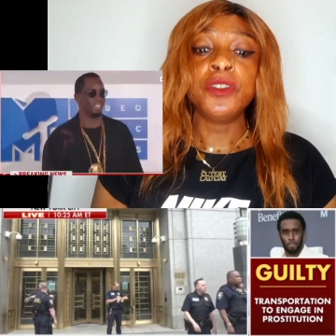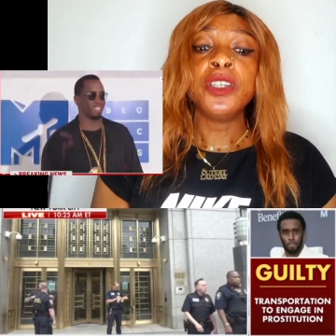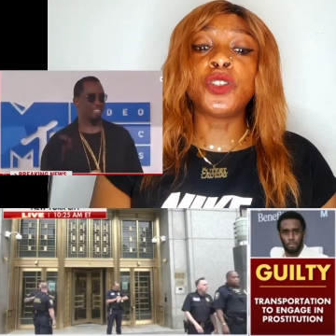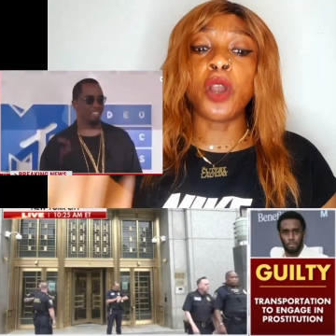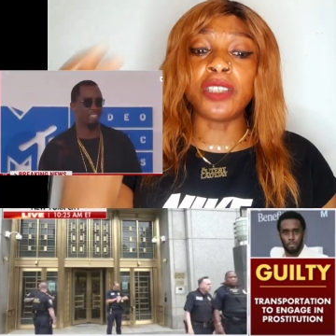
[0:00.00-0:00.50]

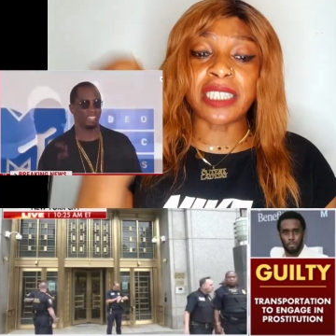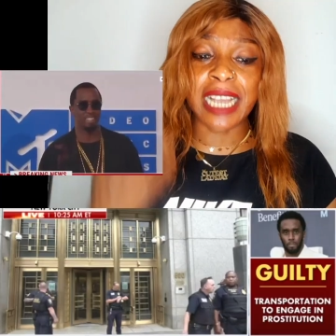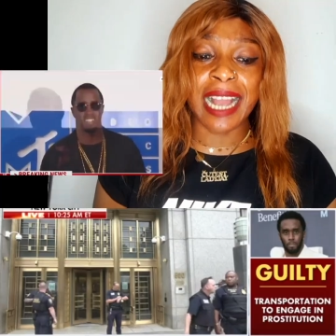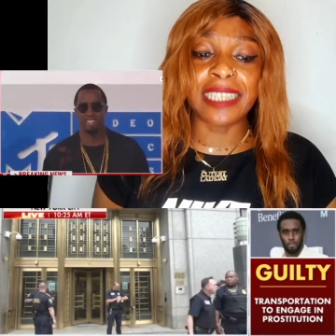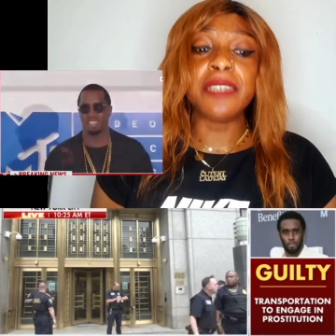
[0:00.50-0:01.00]
to say
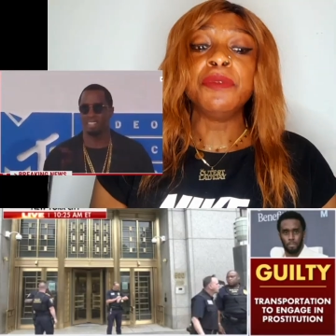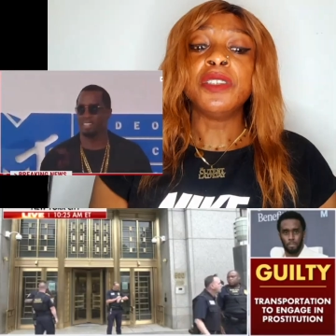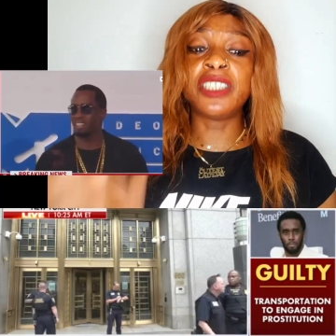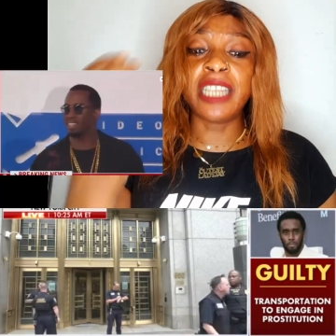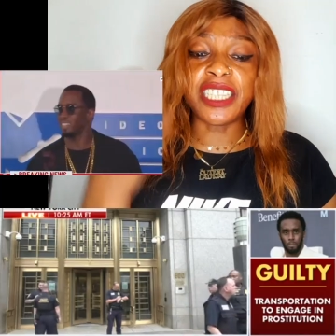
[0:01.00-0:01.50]
that
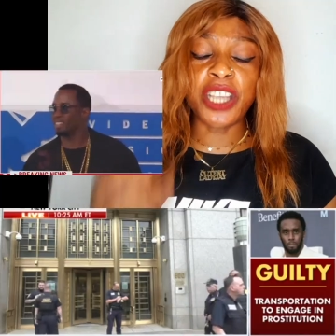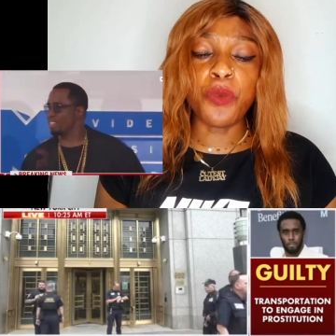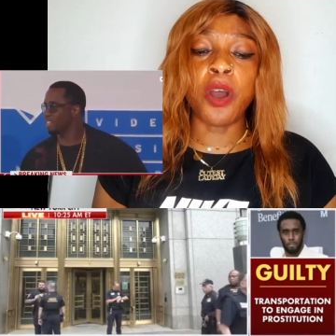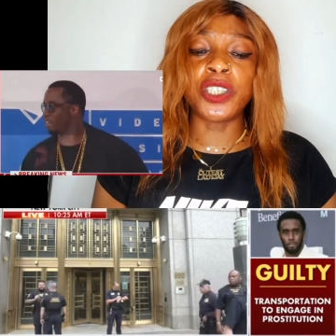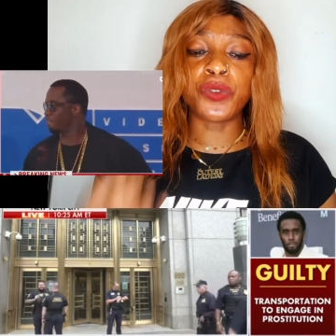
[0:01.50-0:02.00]
Diddy
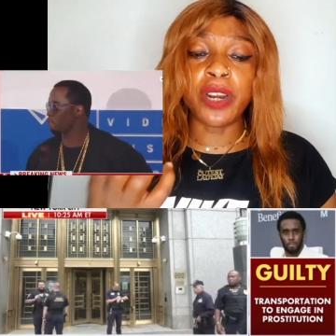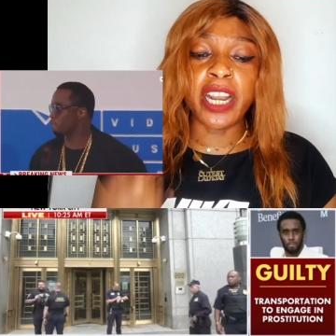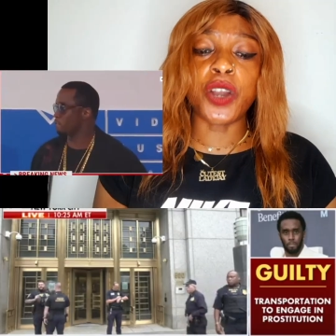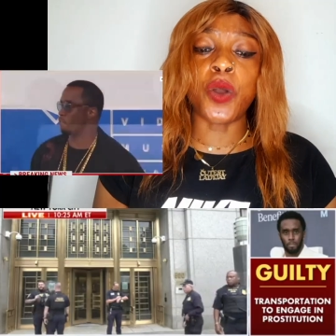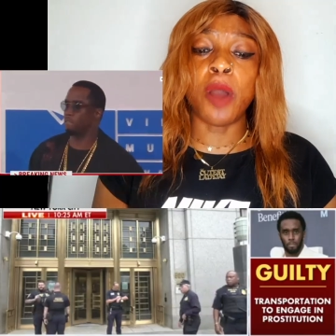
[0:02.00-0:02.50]
was really
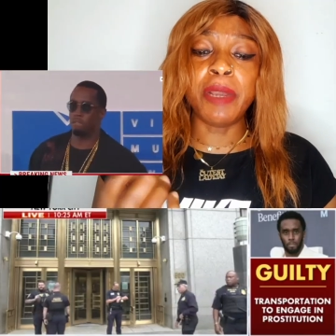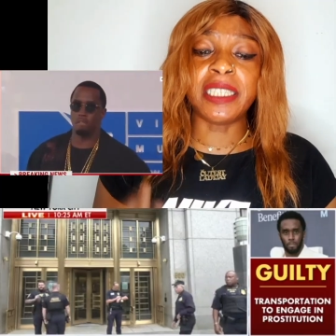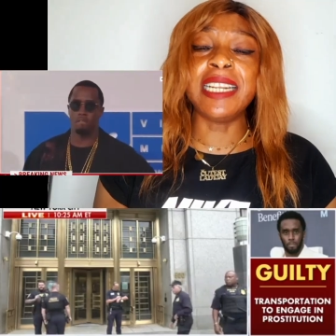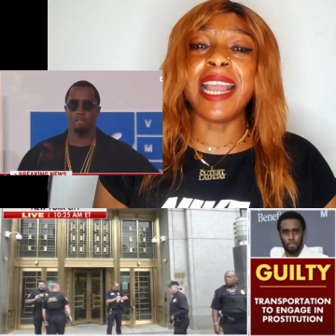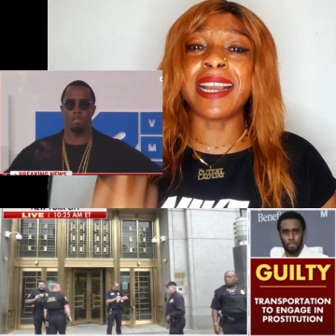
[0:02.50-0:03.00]

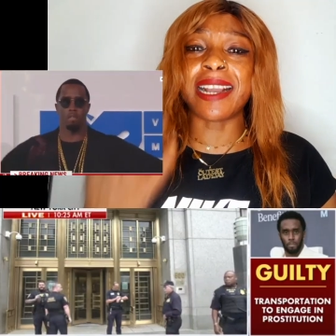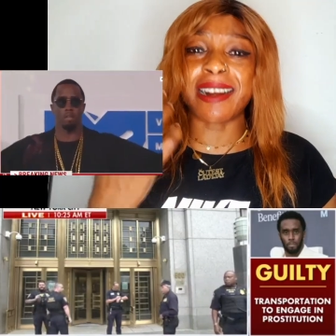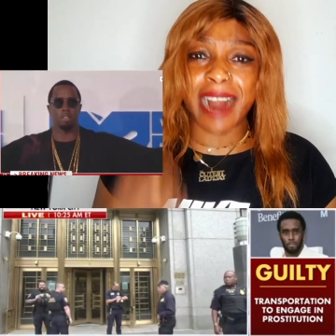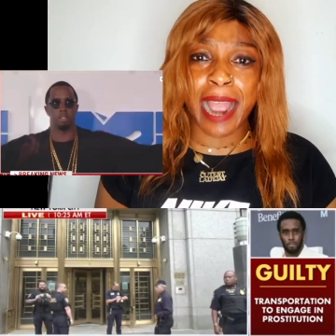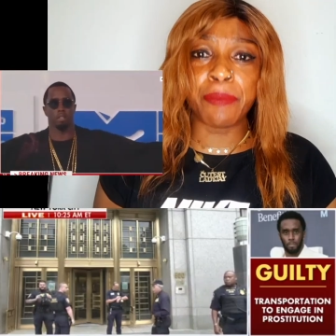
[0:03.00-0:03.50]
committing a
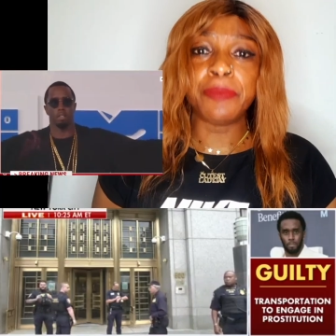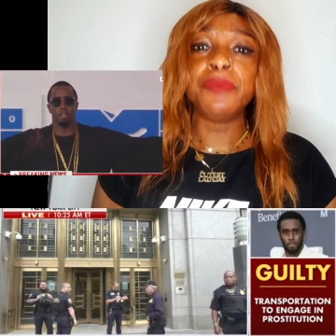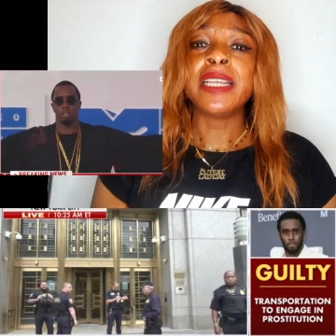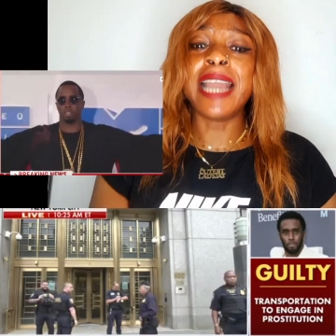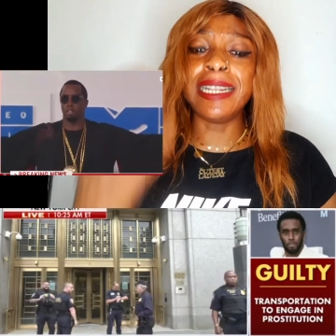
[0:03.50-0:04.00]
crime
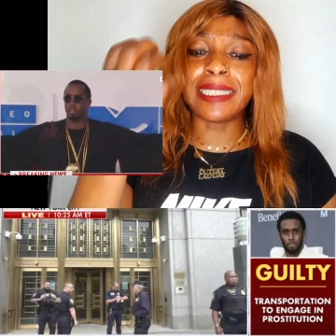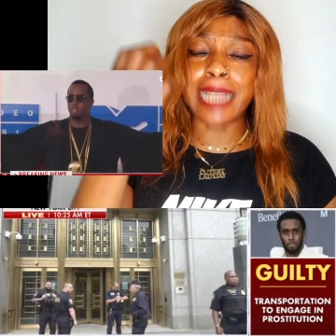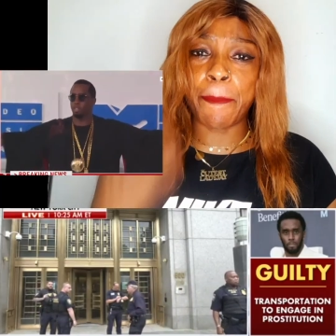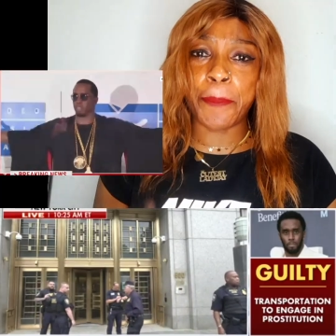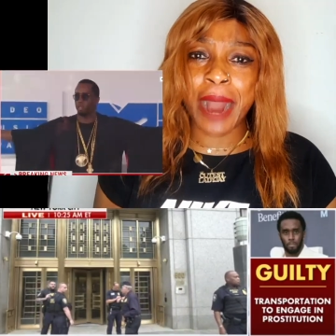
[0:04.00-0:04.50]

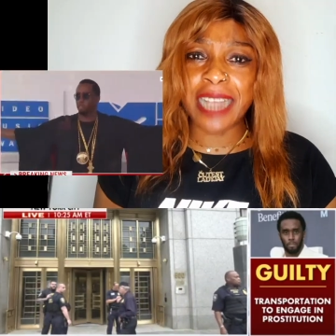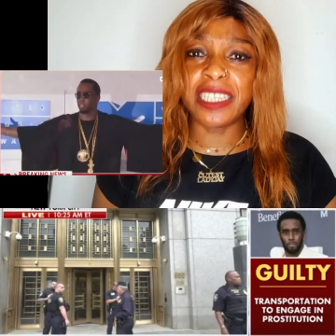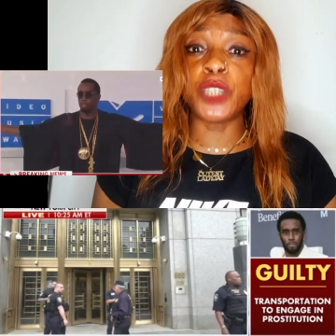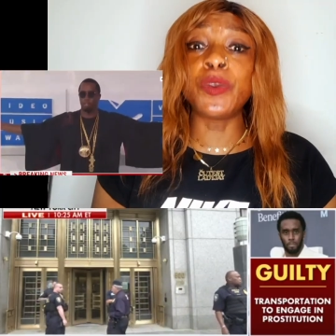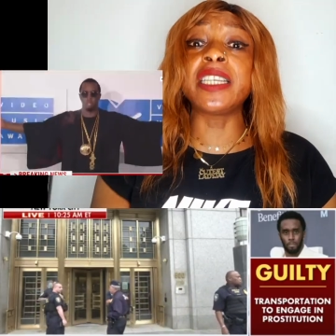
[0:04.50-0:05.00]

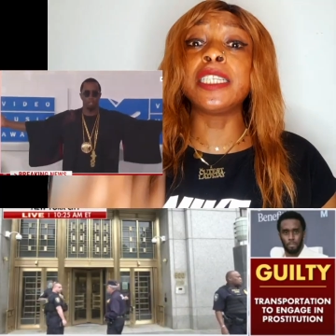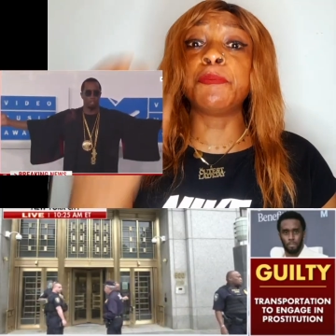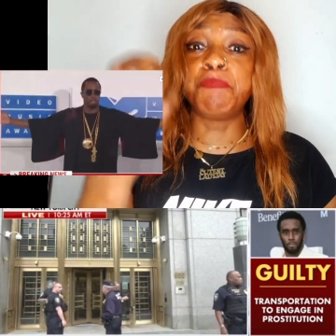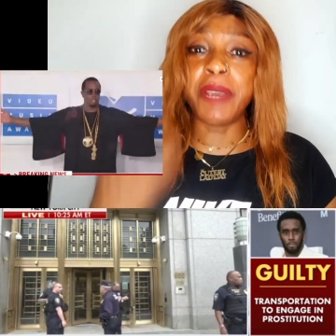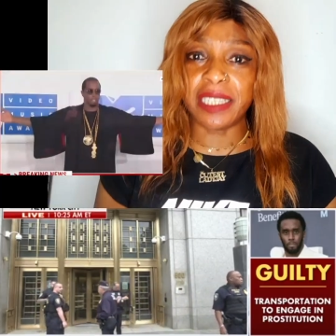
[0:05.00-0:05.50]
enterprises with his
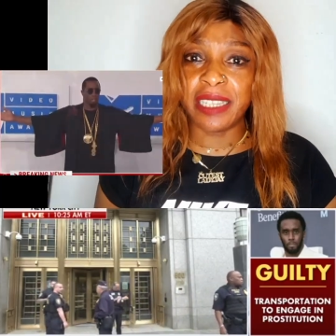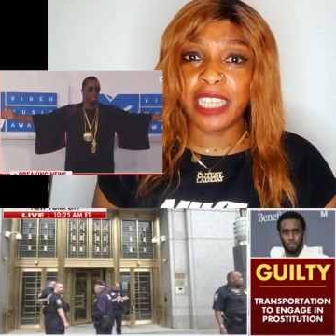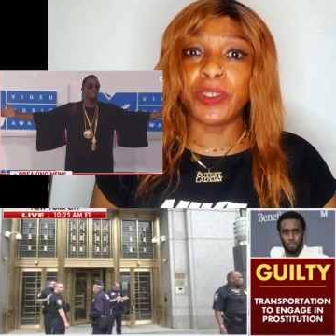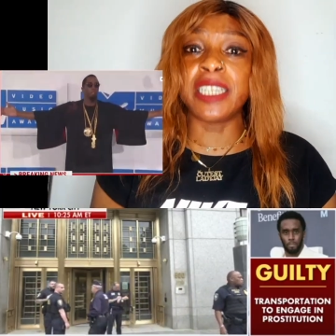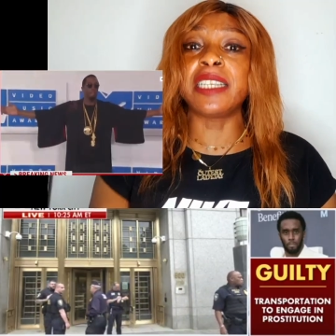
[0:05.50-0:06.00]
business,
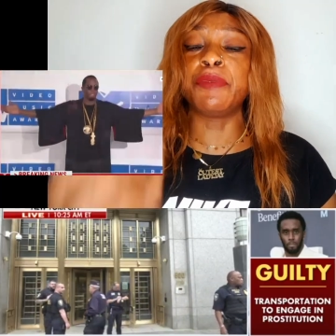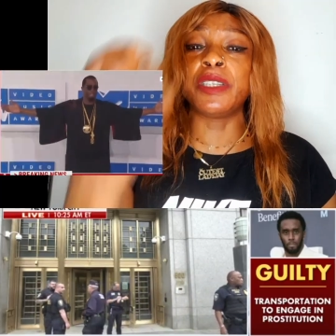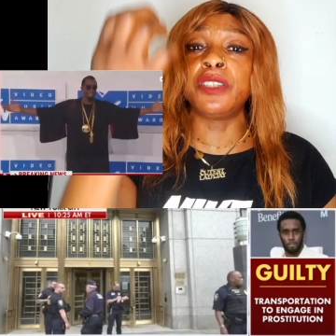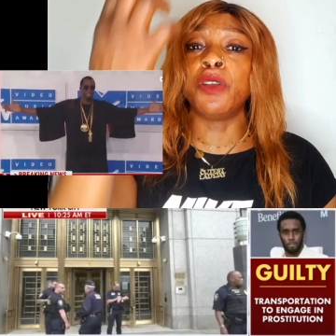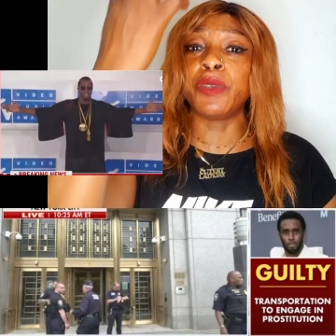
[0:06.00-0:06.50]

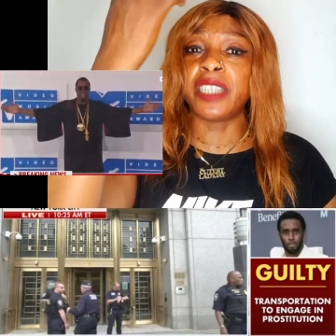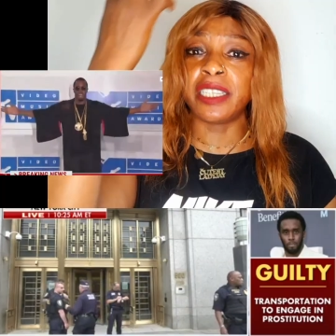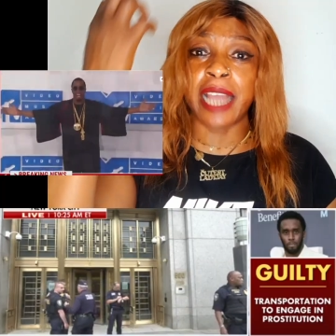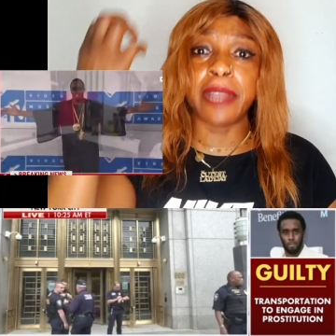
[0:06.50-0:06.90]
with his